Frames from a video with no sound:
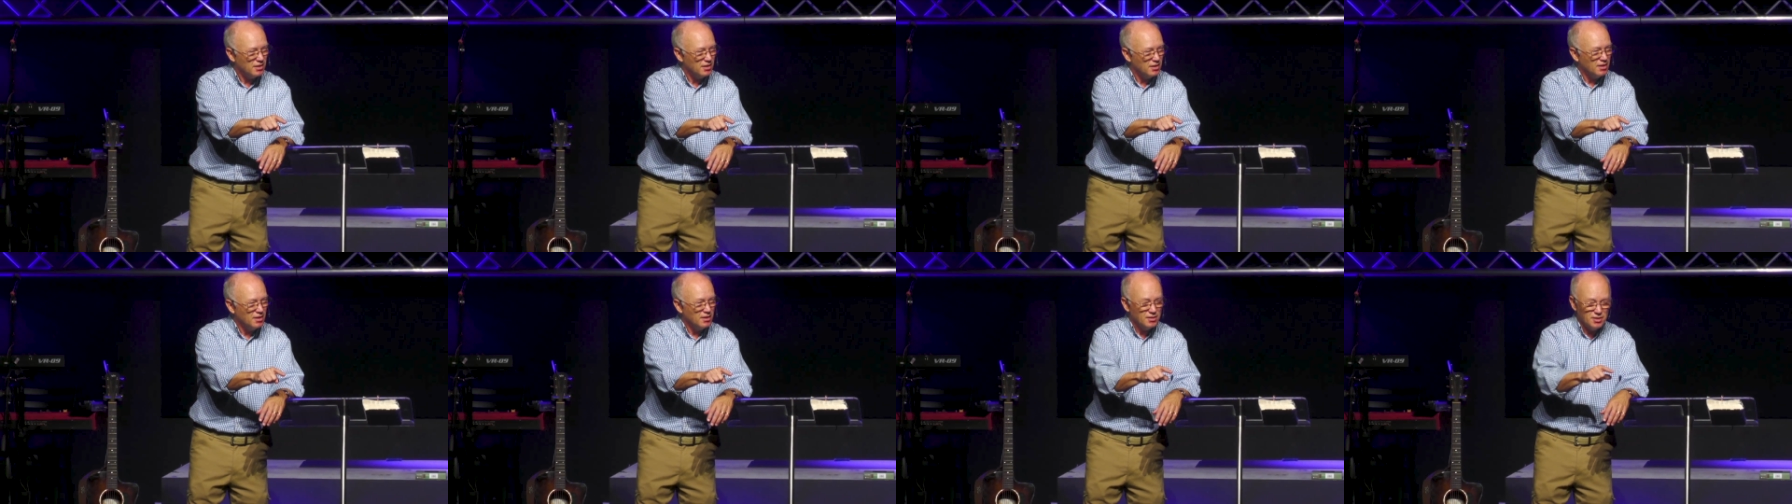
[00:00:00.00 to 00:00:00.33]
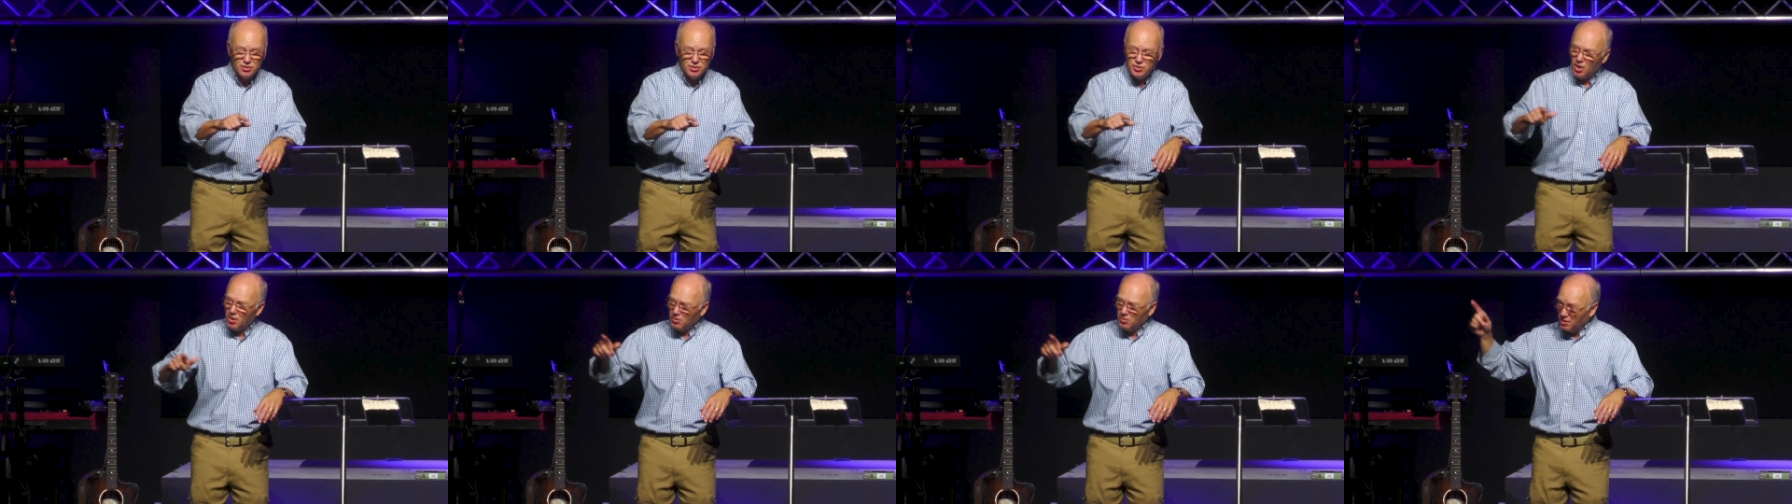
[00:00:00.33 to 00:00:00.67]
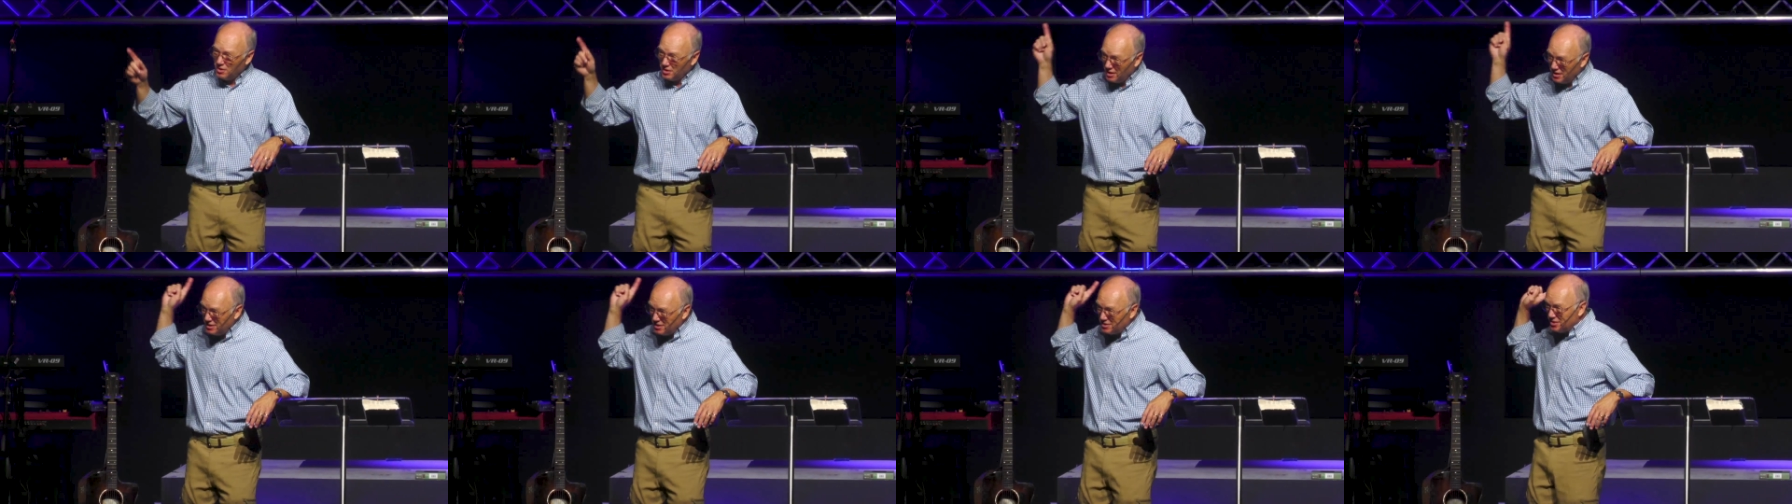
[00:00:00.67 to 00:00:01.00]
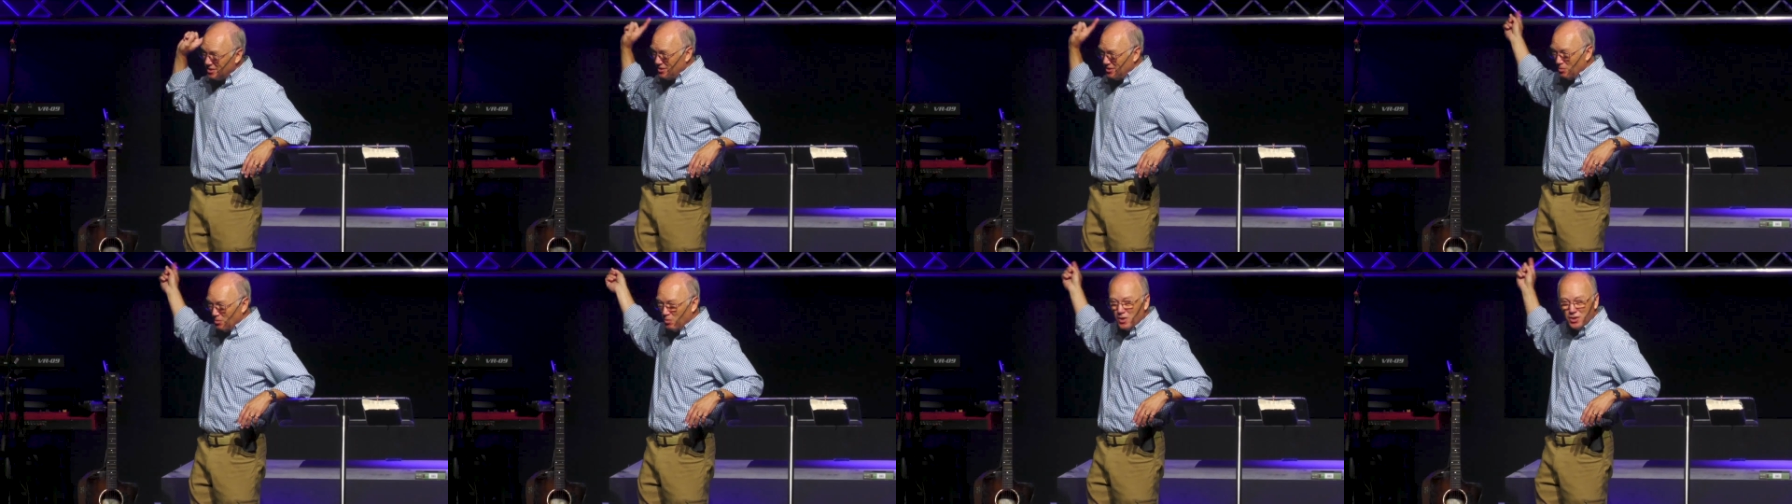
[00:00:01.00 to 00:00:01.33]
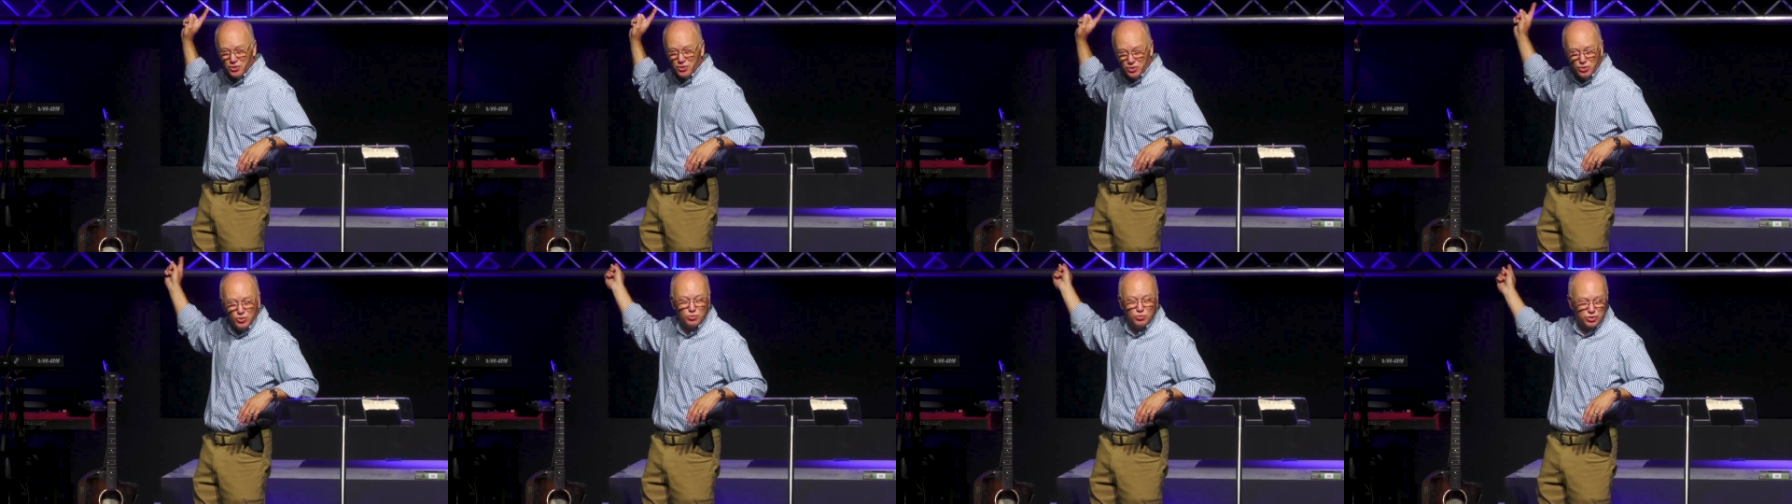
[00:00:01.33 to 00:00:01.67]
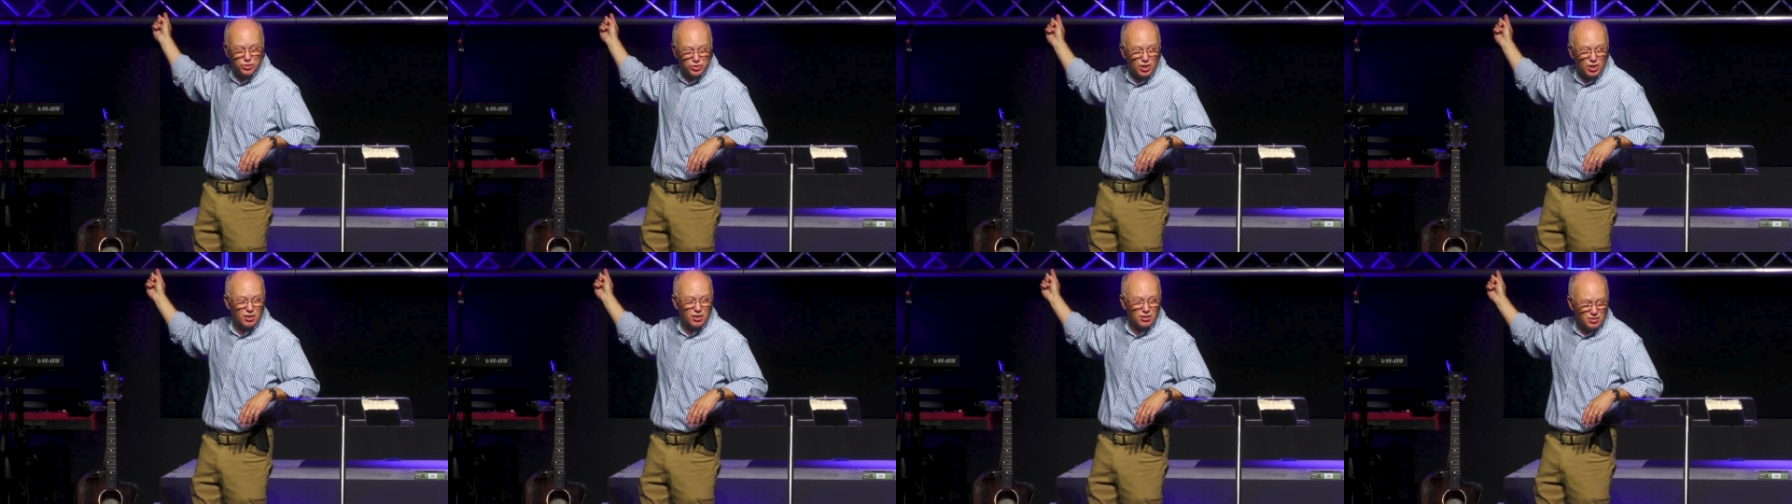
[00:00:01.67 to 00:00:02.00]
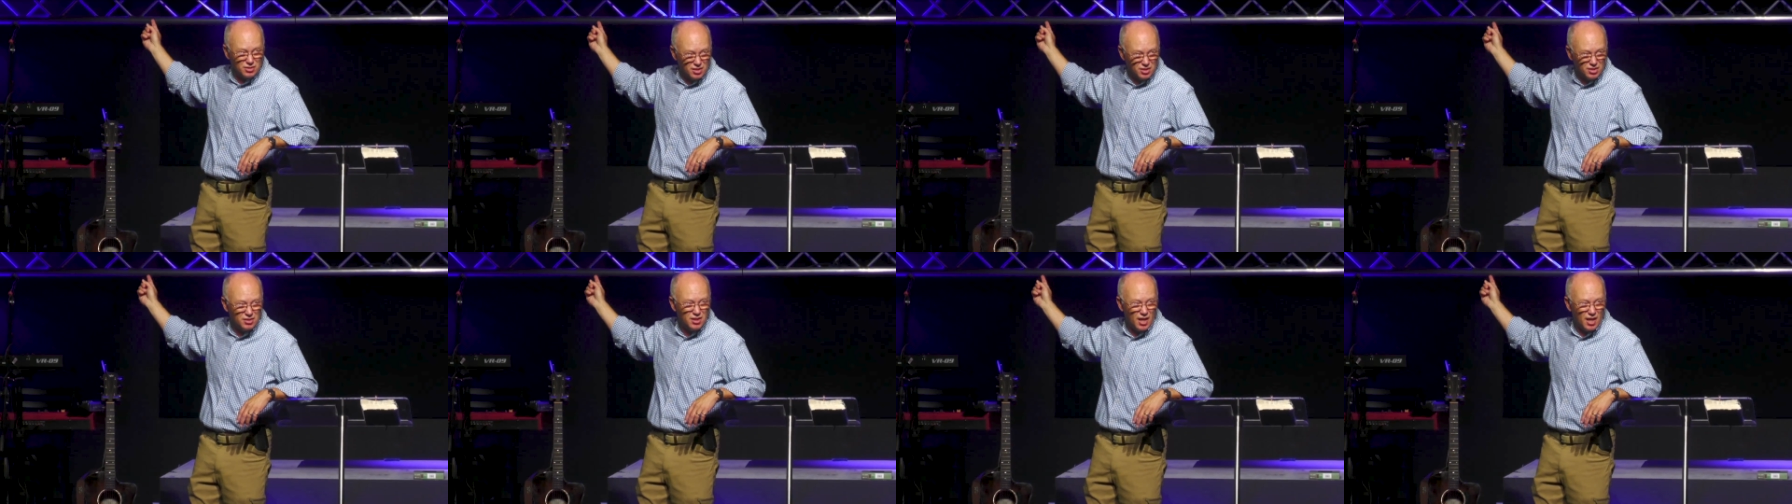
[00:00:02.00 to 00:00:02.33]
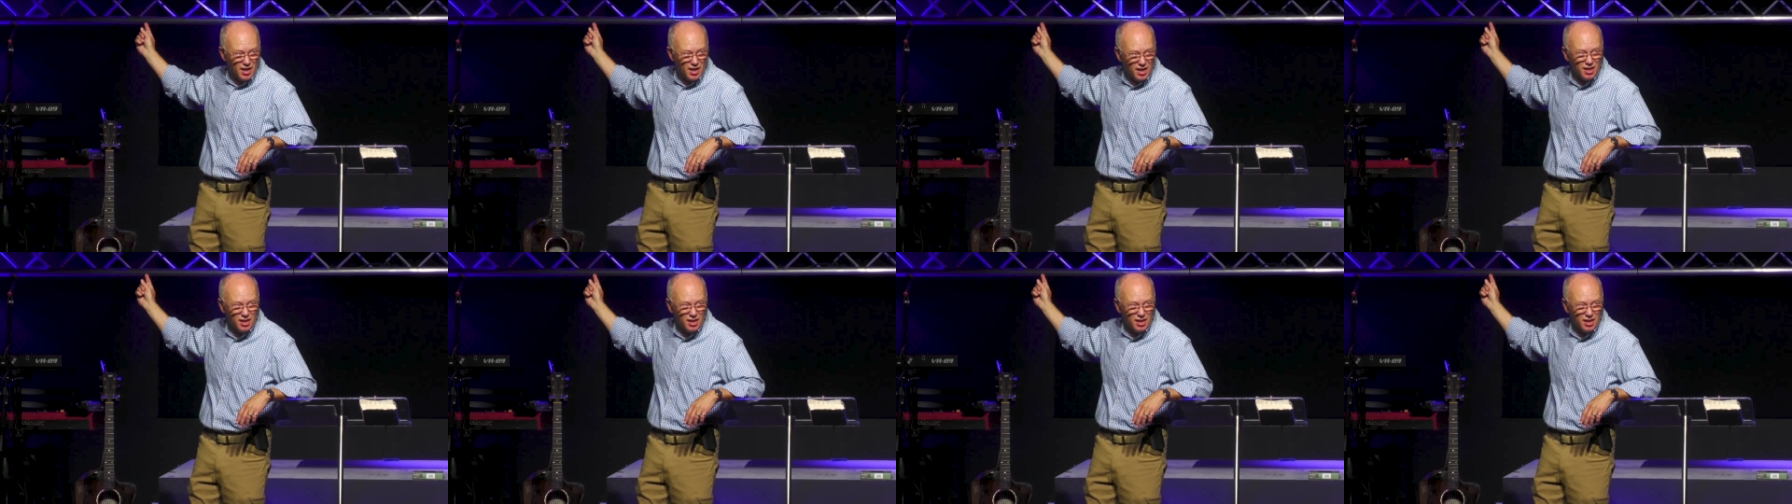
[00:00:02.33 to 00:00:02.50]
Did y'all listen to what you sung today?